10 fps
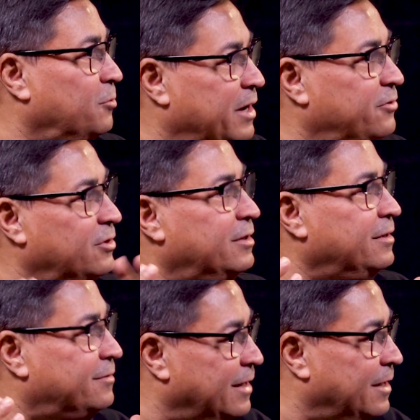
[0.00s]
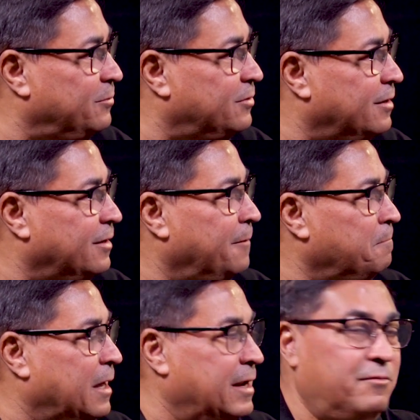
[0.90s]
You mentioned these names,
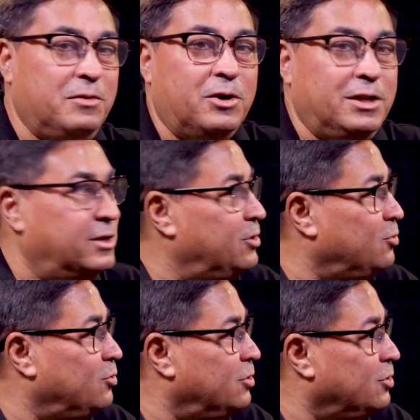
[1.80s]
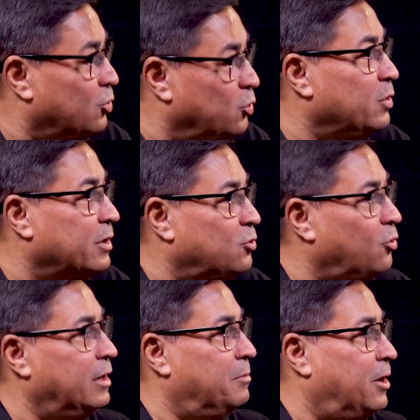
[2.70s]
and everybody knew who you were
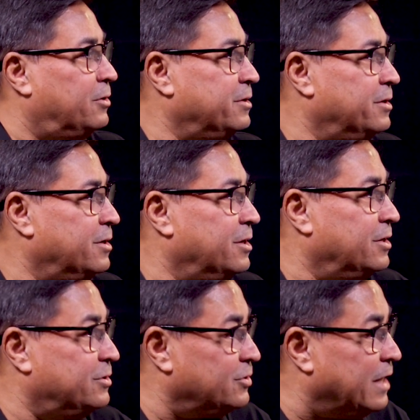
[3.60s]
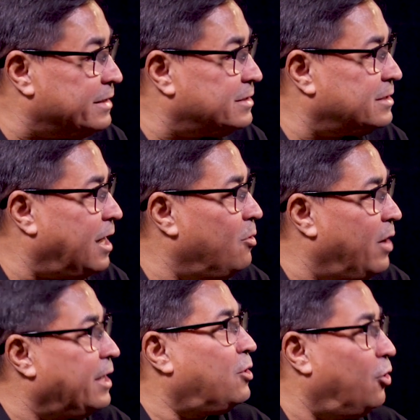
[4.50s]
talking about. So that's how
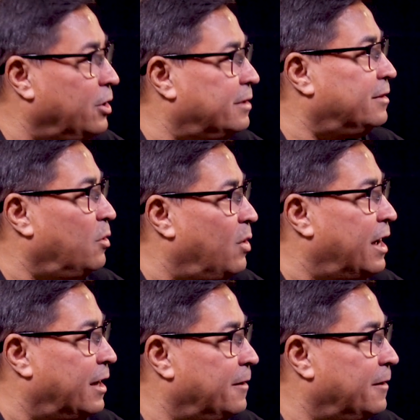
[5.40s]
iconic they were.